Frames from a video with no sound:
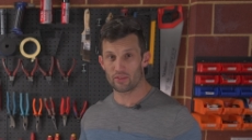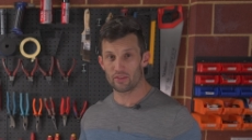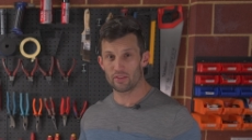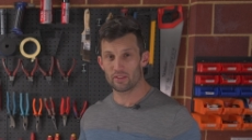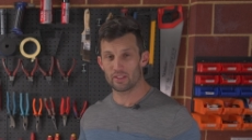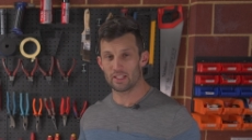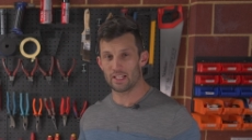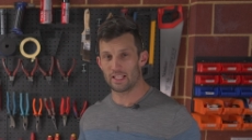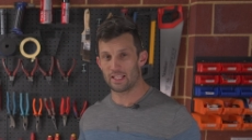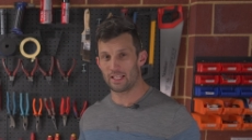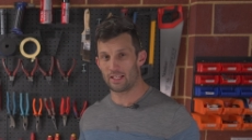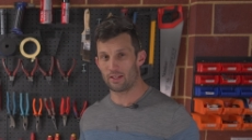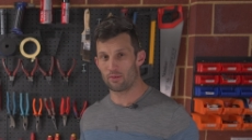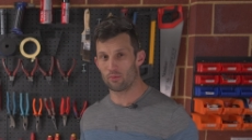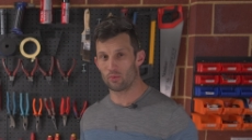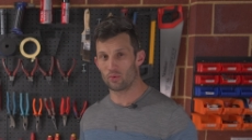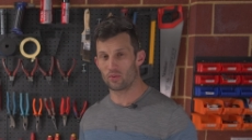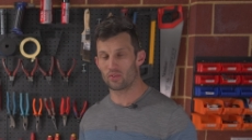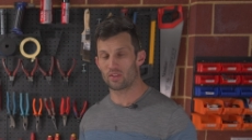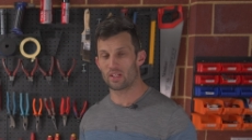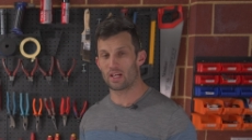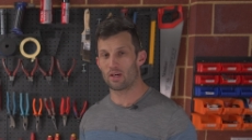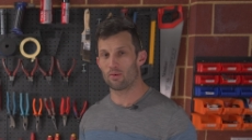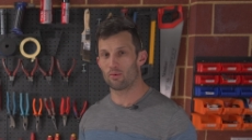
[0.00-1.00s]
it and then we'll
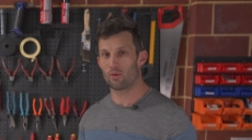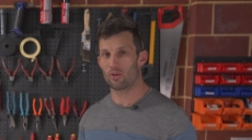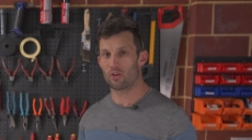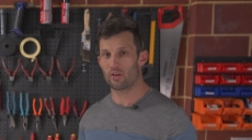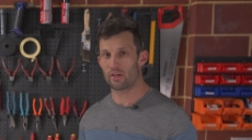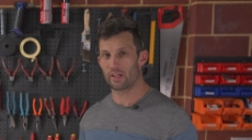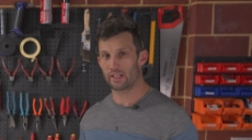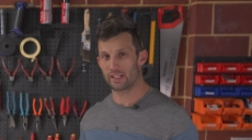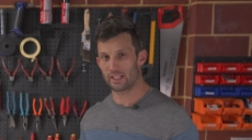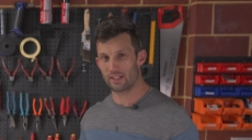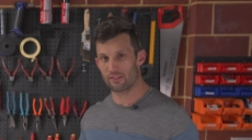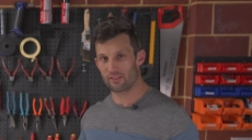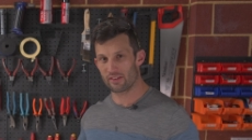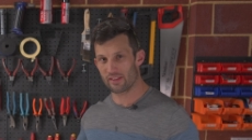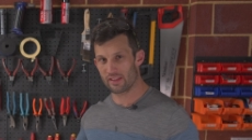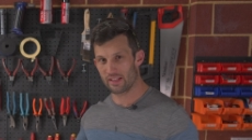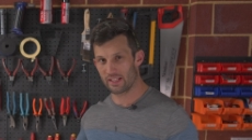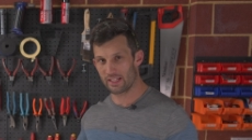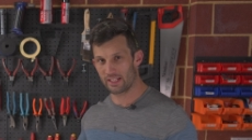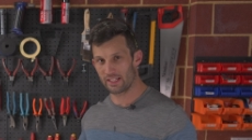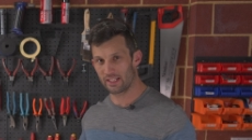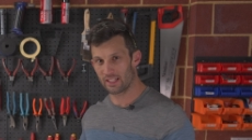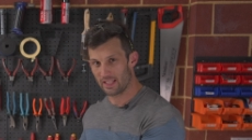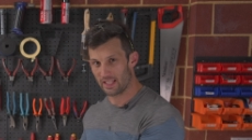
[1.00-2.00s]
start wiring
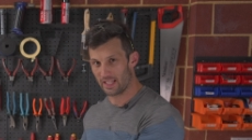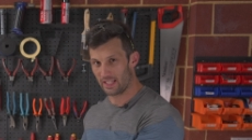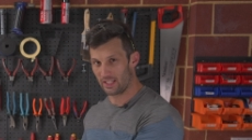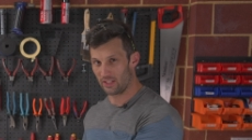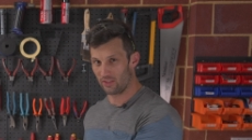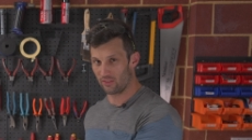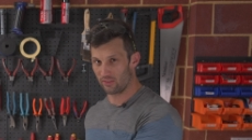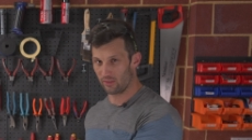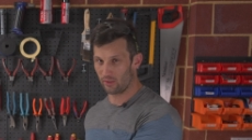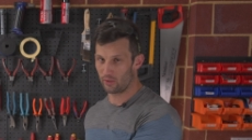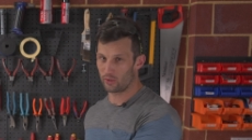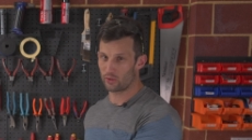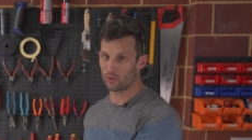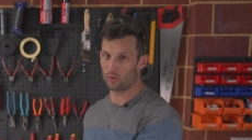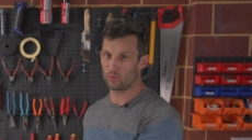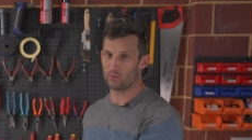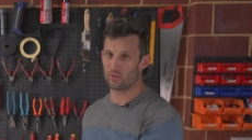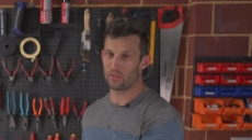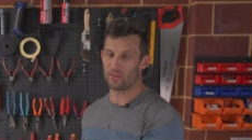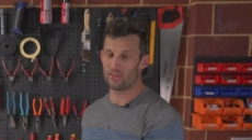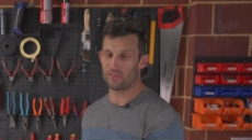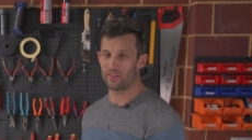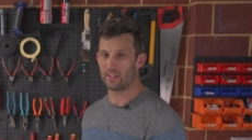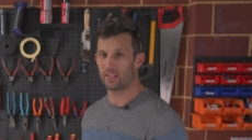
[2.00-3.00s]
everything that is local
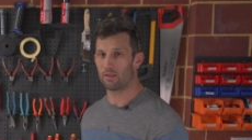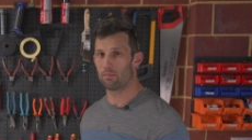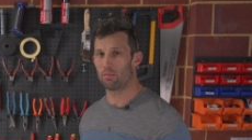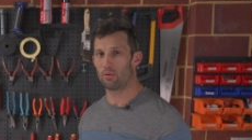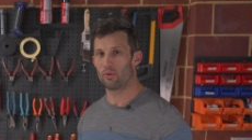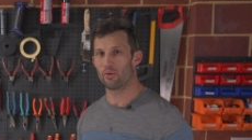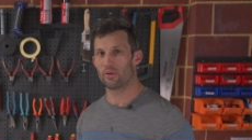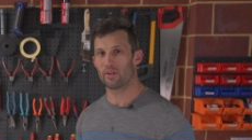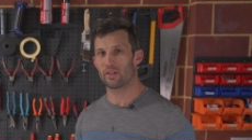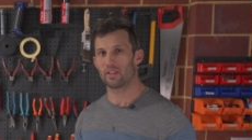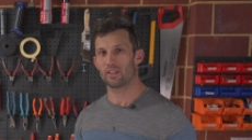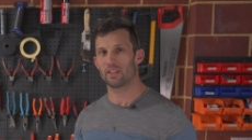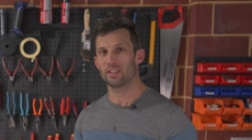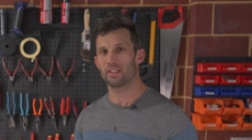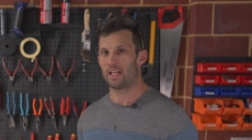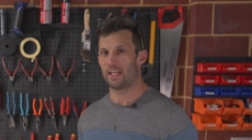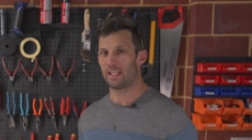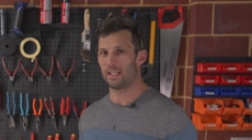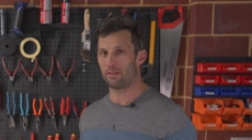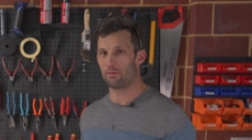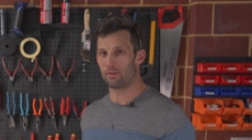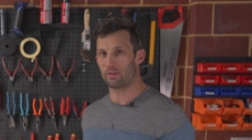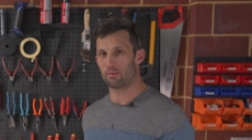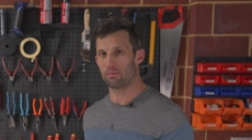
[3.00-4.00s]
to the headboard only.
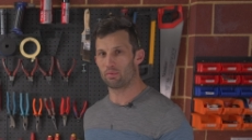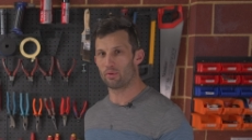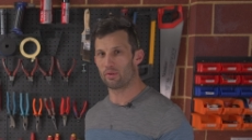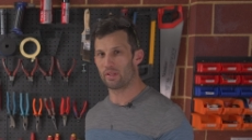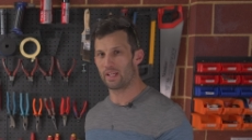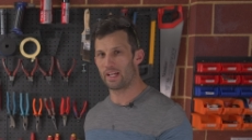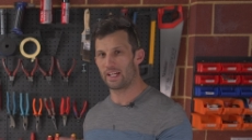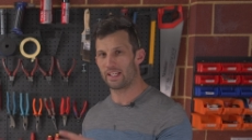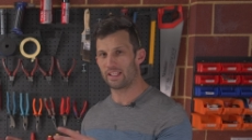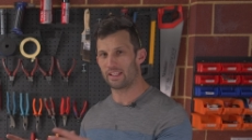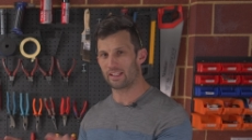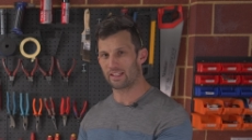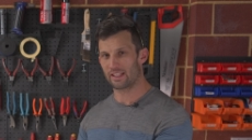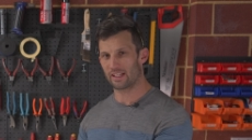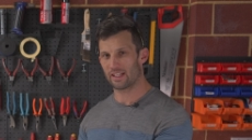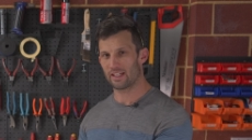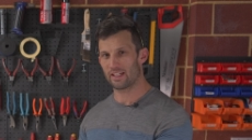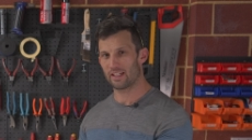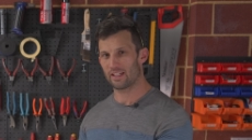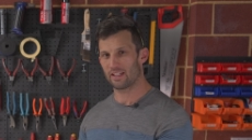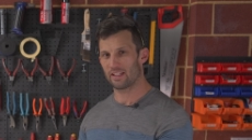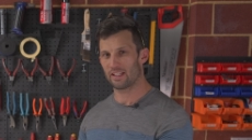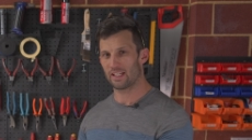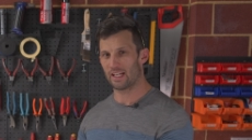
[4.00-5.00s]
And then we can put that in the
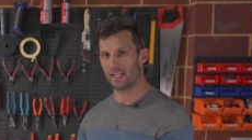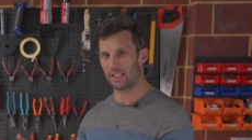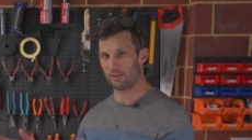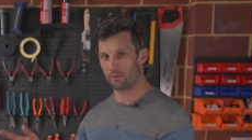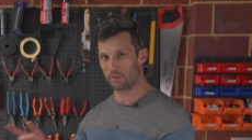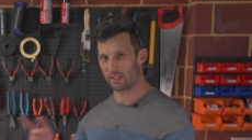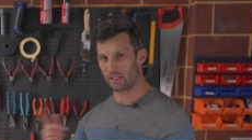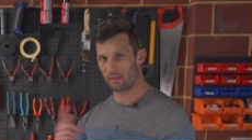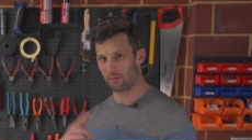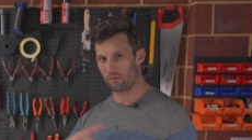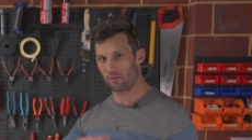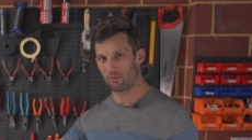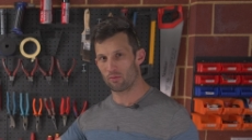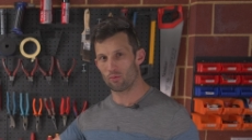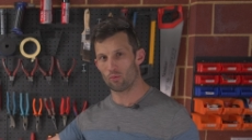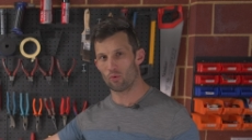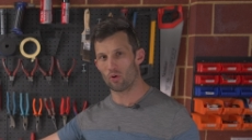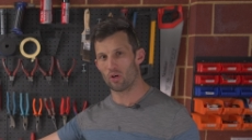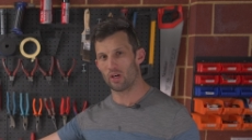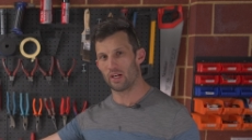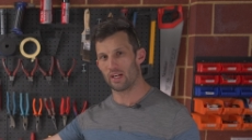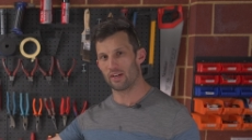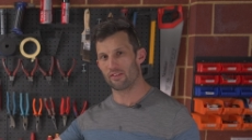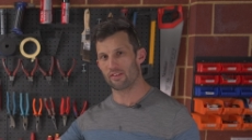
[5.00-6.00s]
car and then we can
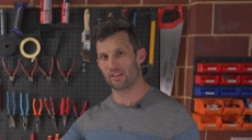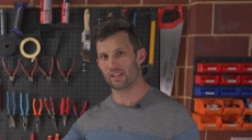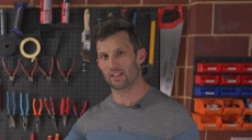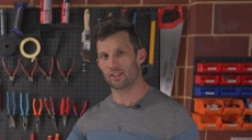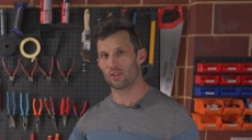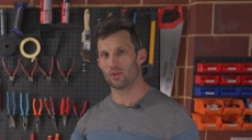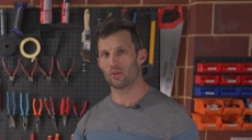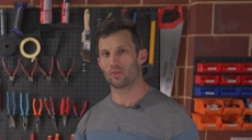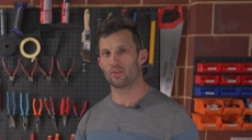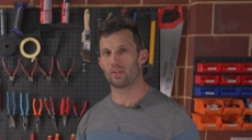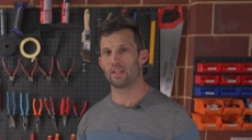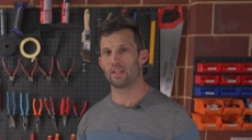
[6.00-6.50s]
wire everything else